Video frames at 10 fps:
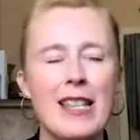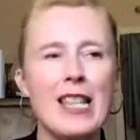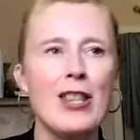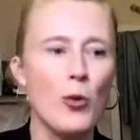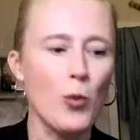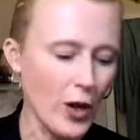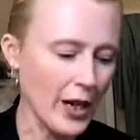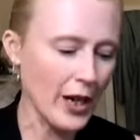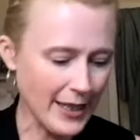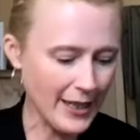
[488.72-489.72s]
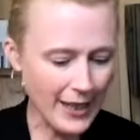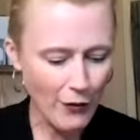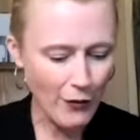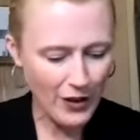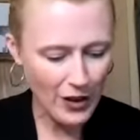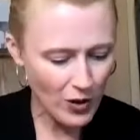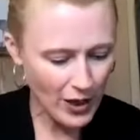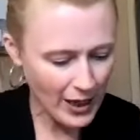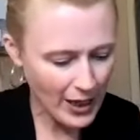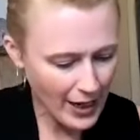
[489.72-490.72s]
the work itself, and then you
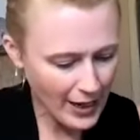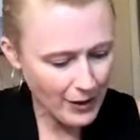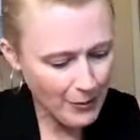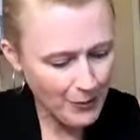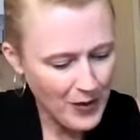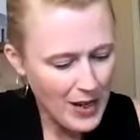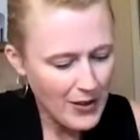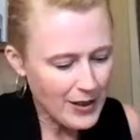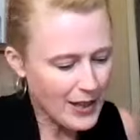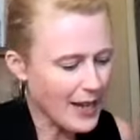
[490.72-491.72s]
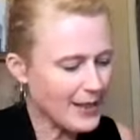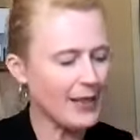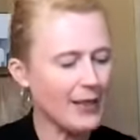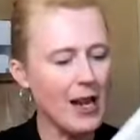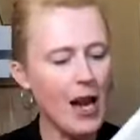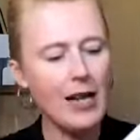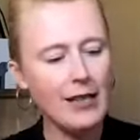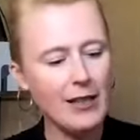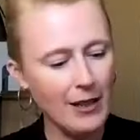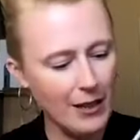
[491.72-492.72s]
can kind of besides it's
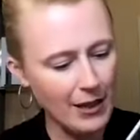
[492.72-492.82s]
not